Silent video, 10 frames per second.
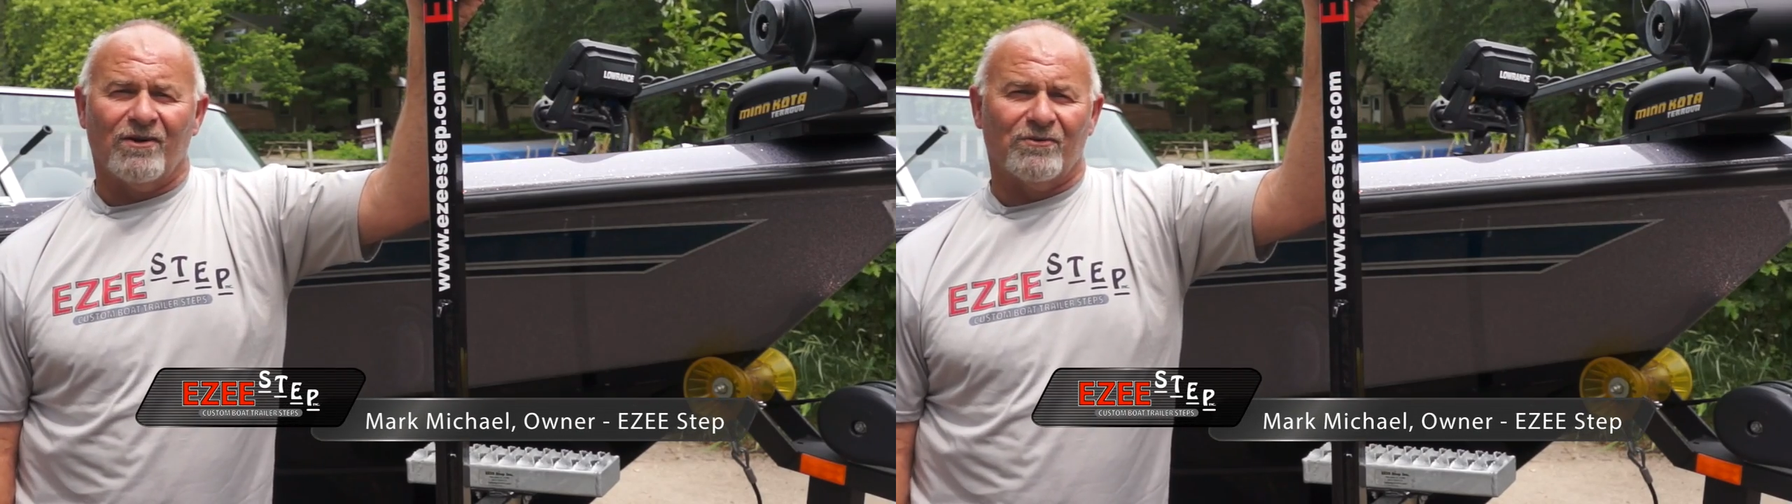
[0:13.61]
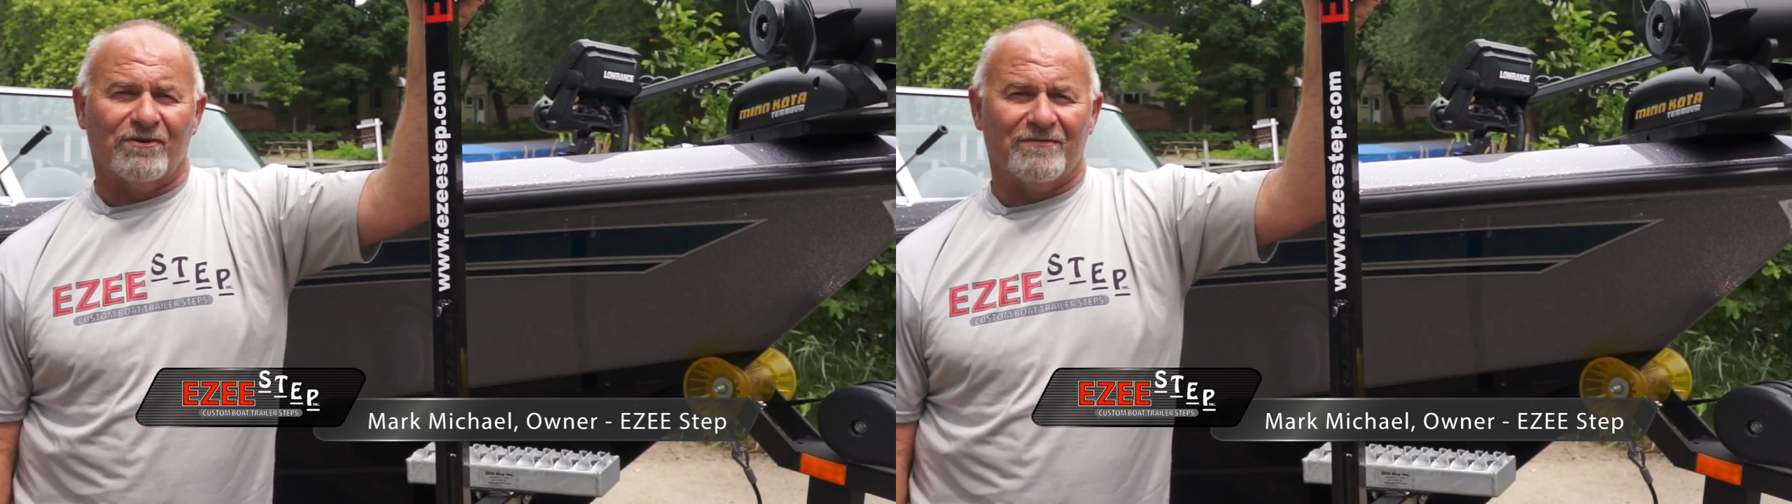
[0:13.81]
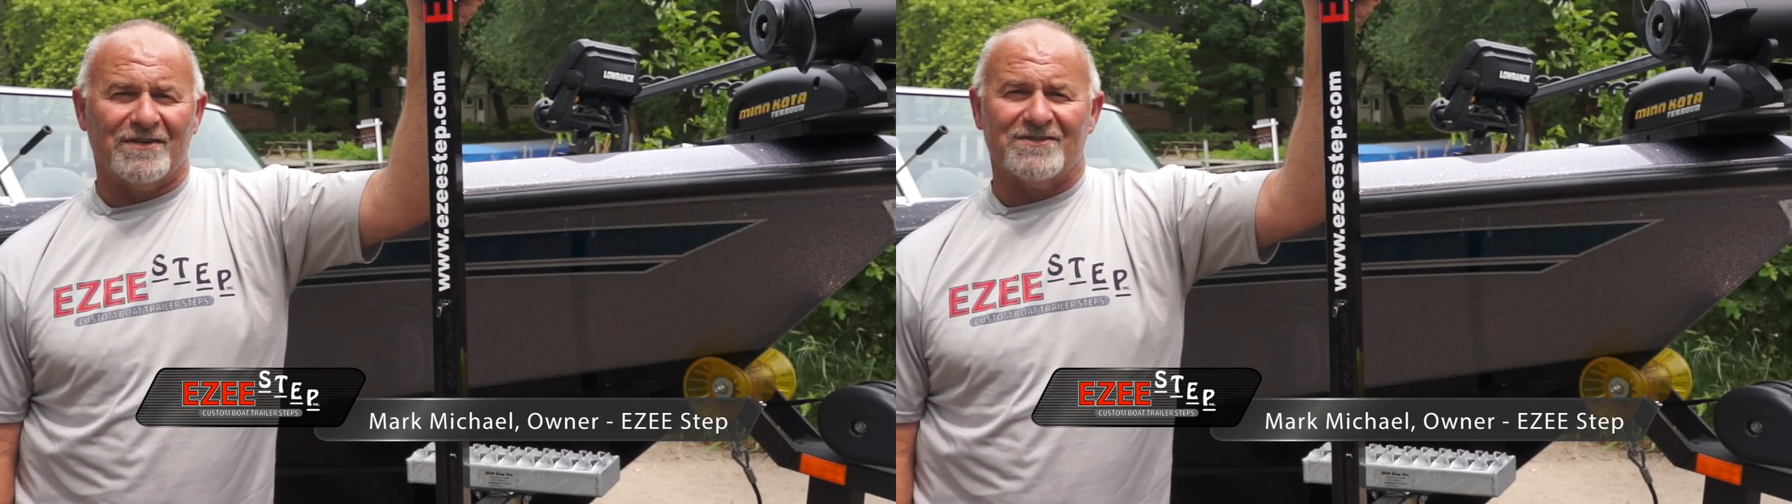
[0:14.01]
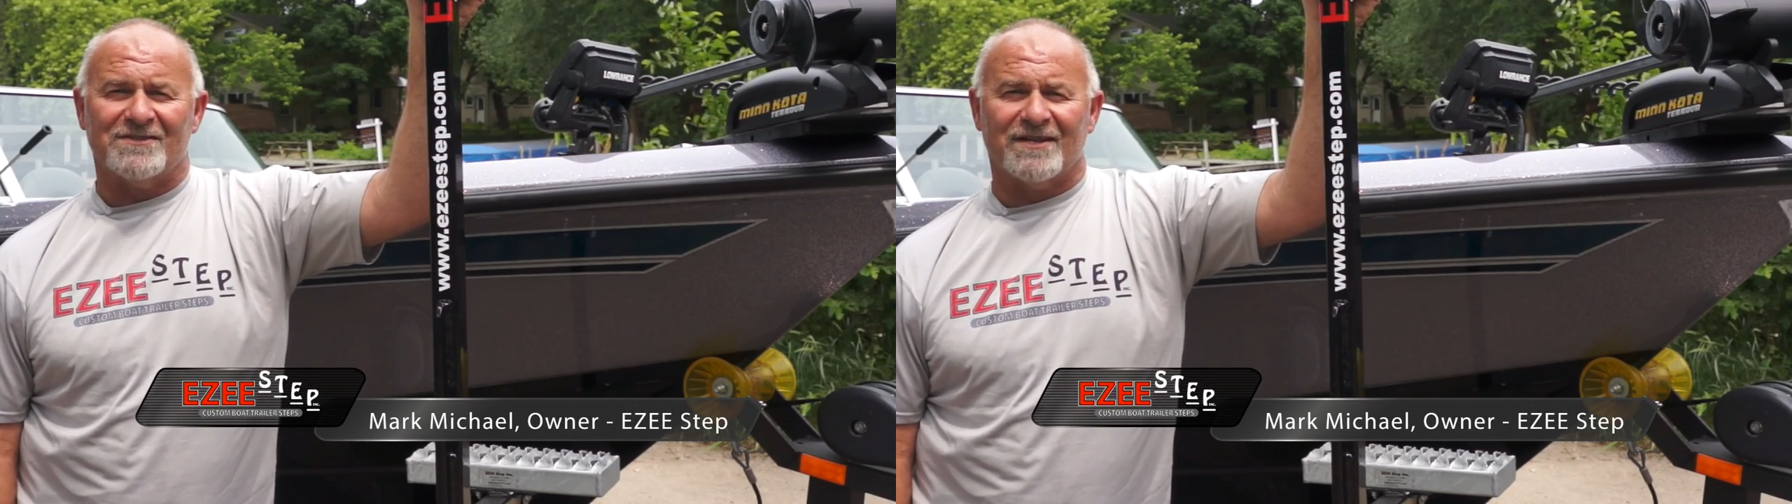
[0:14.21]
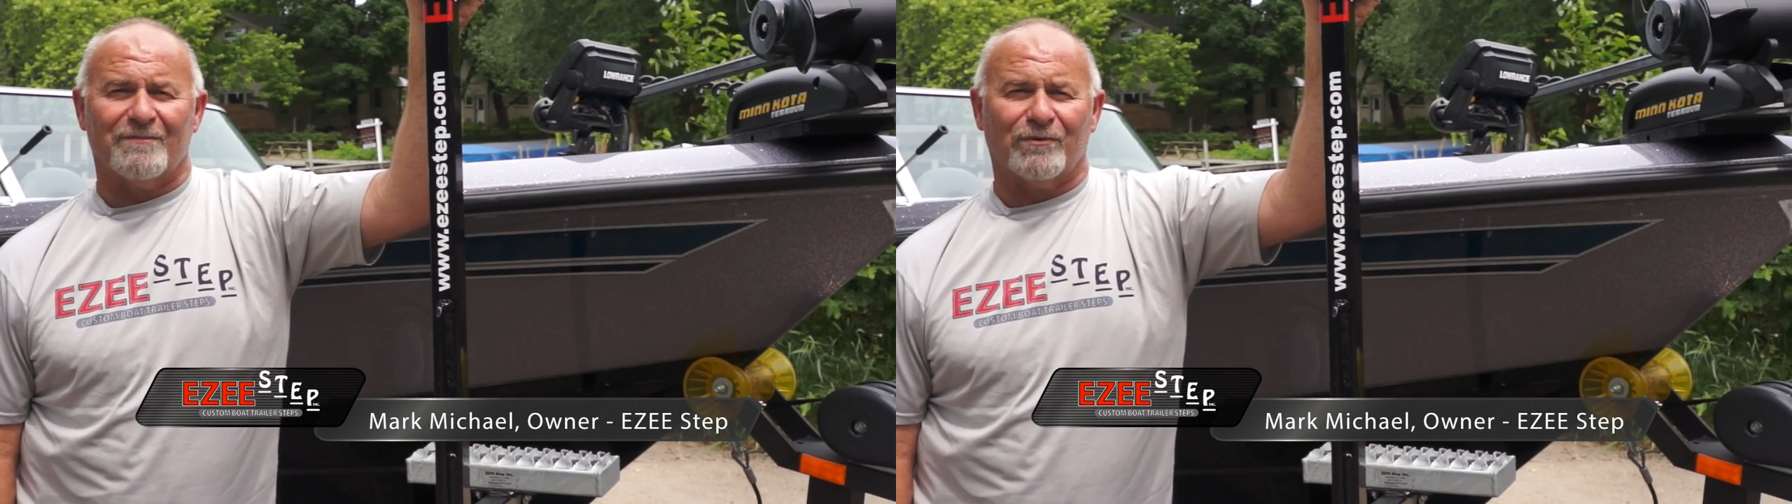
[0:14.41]
owner of EZEE
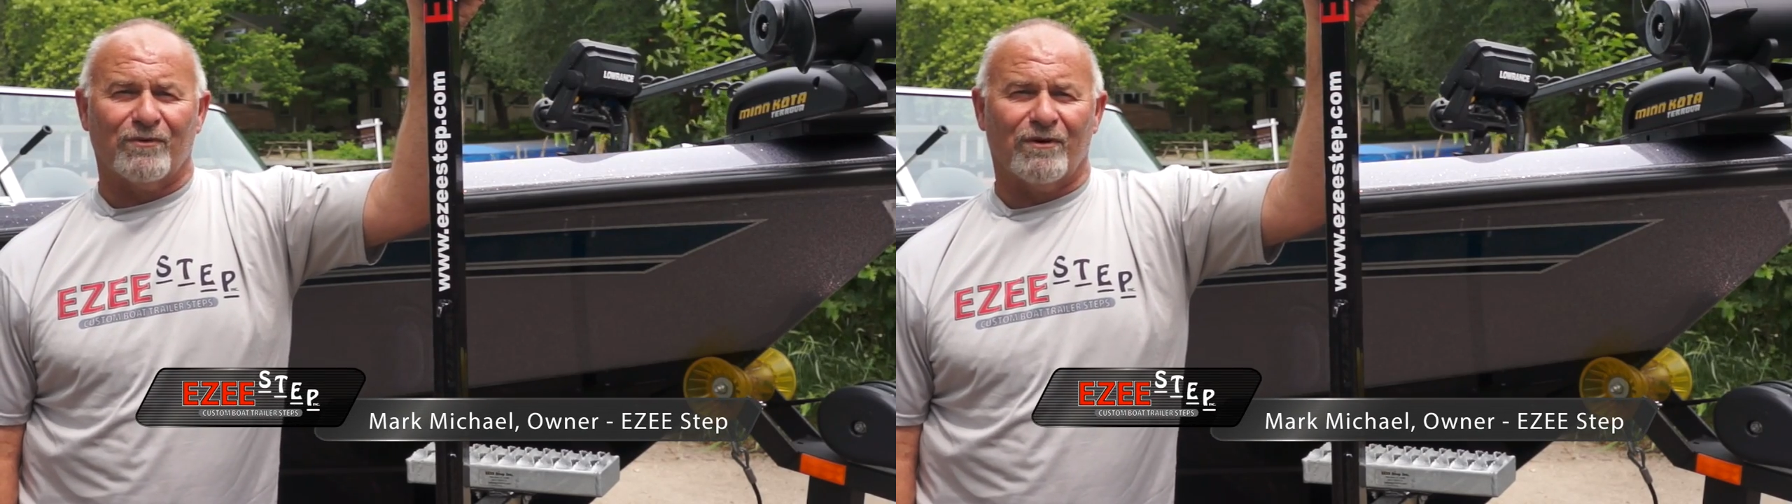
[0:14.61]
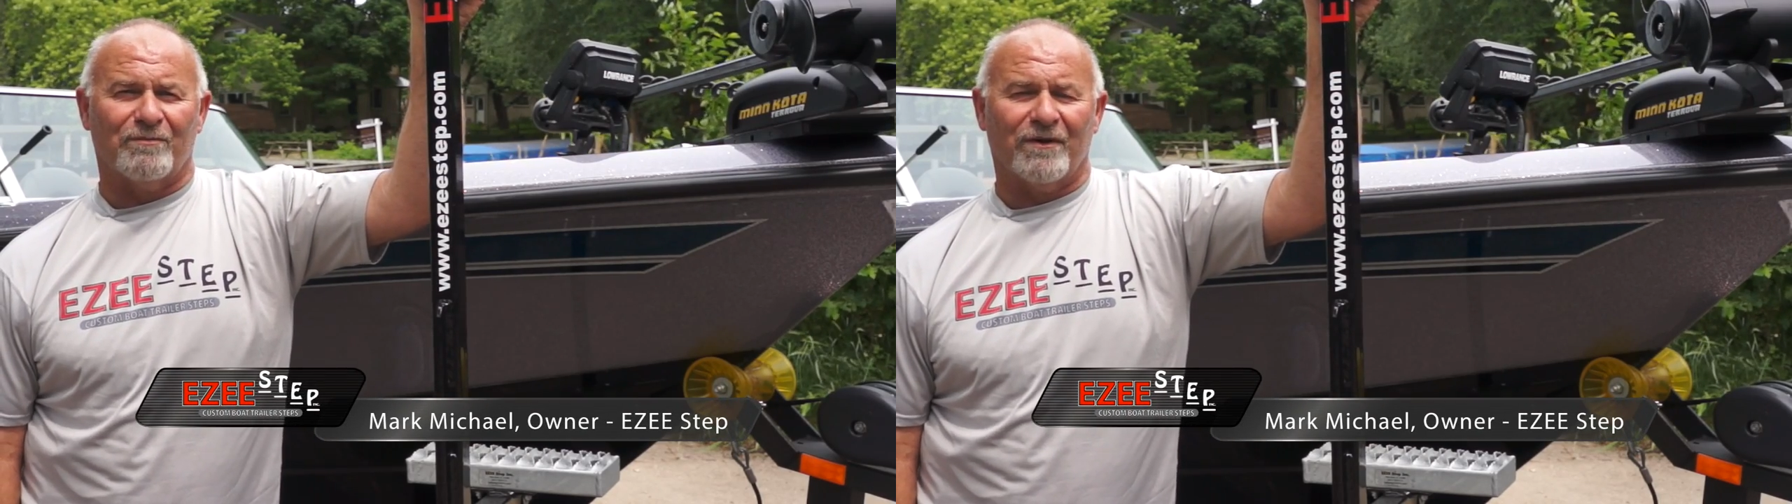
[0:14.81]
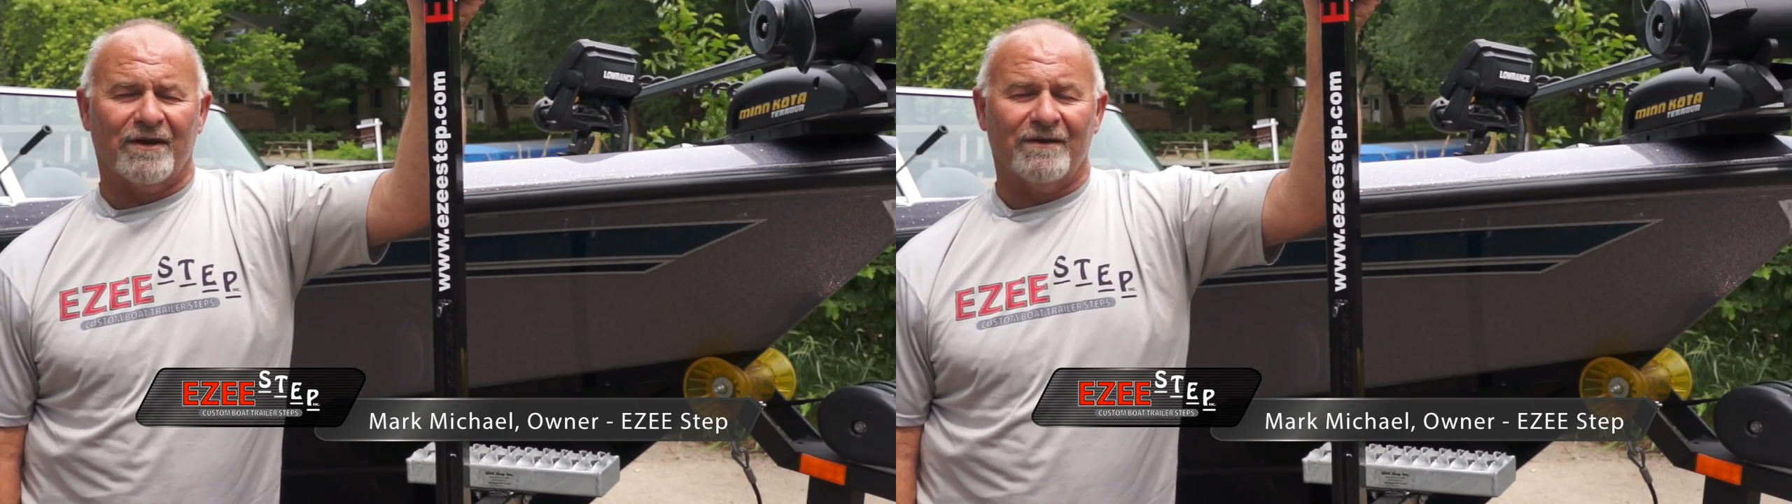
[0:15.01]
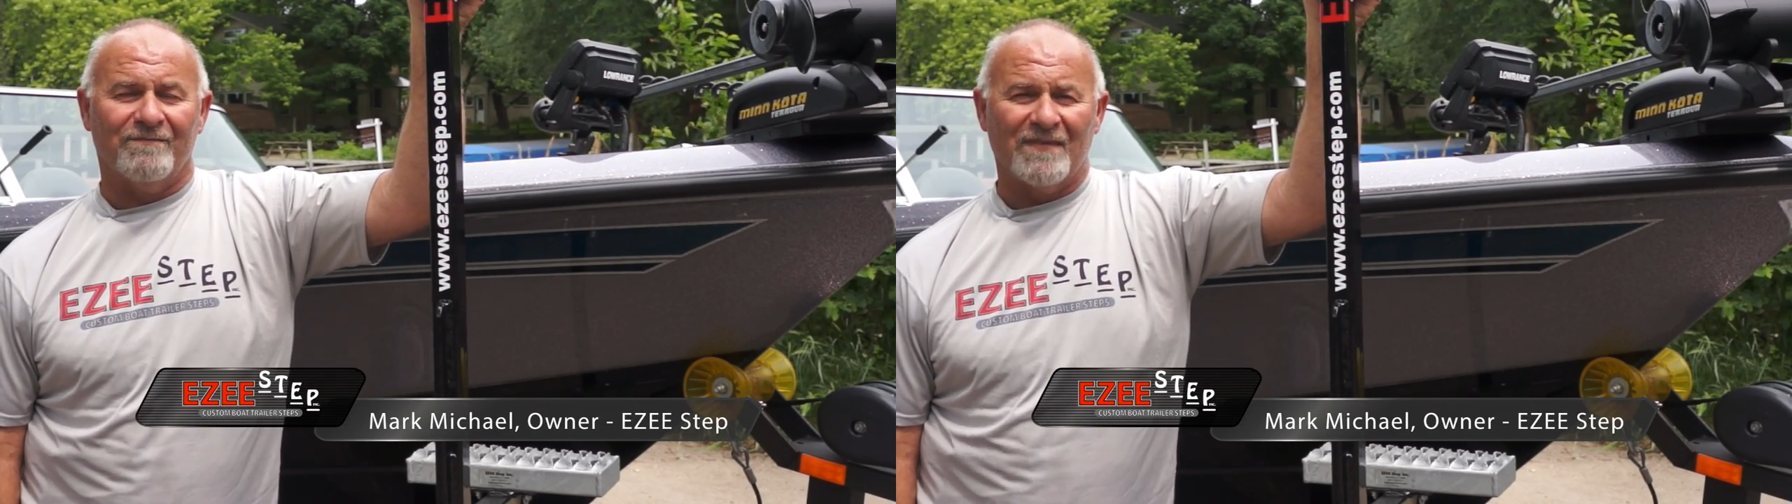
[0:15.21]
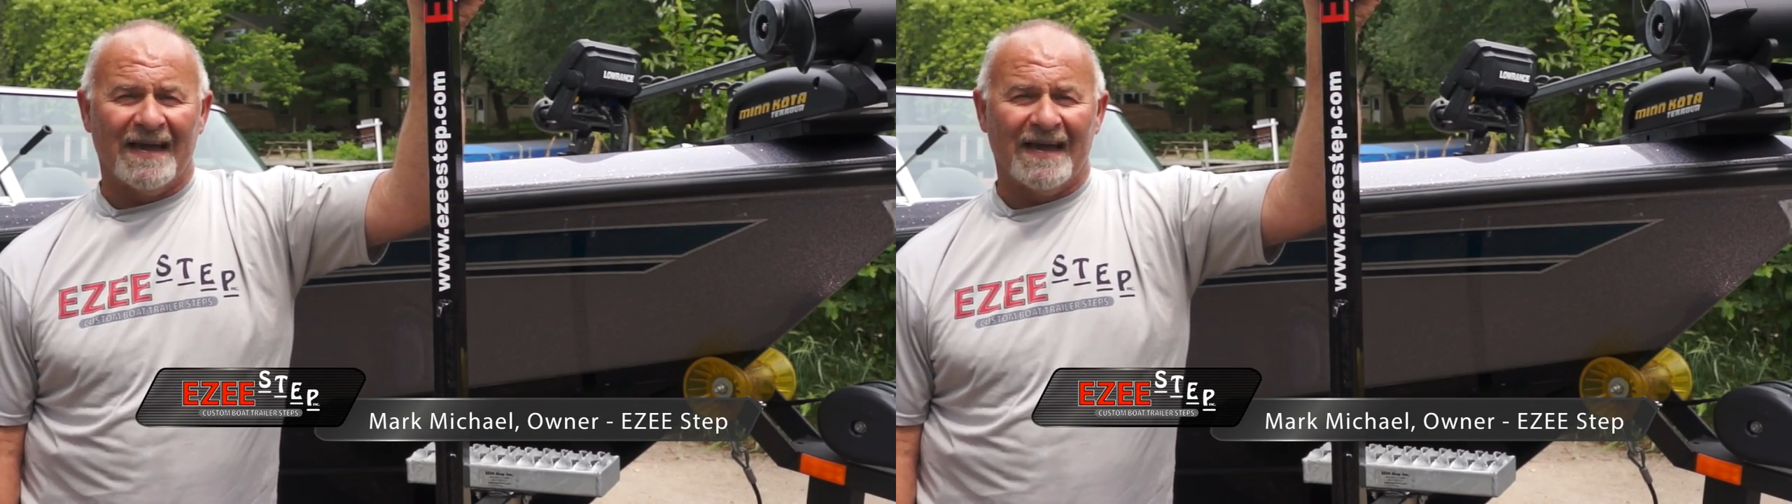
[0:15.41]
Step Incorporated.